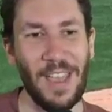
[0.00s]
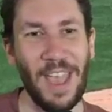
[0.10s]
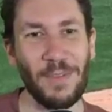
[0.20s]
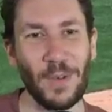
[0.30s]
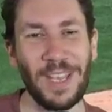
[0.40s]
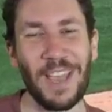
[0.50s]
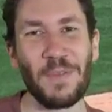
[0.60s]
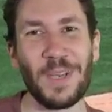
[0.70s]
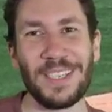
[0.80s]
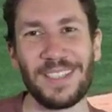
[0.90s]
Every
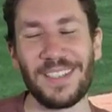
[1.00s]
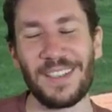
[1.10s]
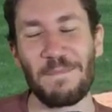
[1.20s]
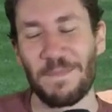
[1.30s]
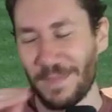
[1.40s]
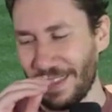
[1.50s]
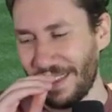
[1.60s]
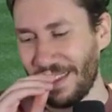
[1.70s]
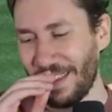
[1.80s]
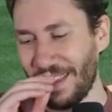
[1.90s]
every
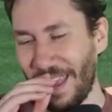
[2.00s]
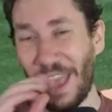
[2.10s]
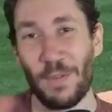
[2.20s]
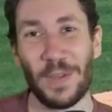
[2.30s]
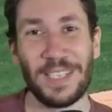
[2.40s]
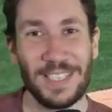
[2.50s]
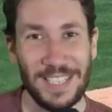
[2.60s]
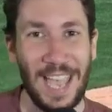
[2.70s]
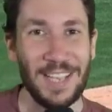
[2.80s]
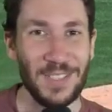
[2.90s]
every
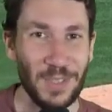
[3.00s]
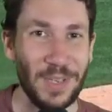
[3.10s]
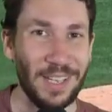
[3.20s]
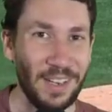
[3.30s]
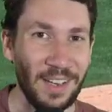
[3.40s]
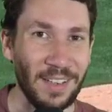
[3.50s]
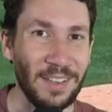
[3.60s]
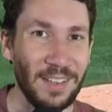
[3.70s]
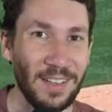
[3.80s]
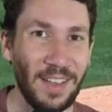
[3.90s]
disaster
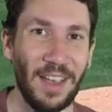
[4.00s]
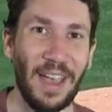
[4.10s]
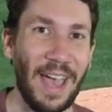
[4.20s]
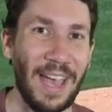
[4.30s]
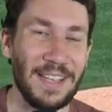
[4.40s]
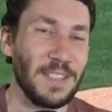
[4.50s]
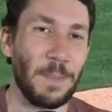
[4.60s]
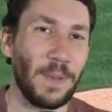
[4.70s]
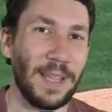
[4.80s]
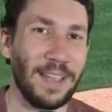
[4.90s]
inning has a
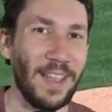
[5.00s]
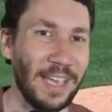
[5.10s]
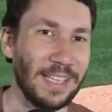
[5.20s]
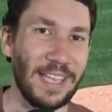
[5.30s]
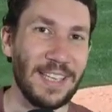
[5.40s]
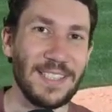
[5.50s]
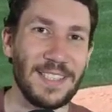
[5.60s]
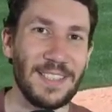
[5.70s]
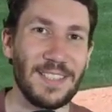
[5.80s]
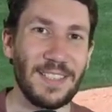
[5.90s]
play like
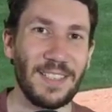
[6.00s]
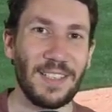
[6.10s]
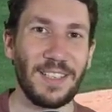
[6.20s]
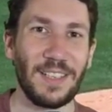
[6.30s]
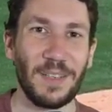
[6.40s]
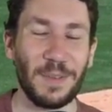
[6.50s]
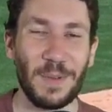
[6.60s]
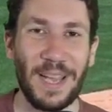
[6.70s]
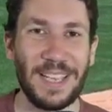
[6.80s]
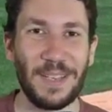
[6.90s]
this,
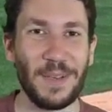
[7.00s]
right?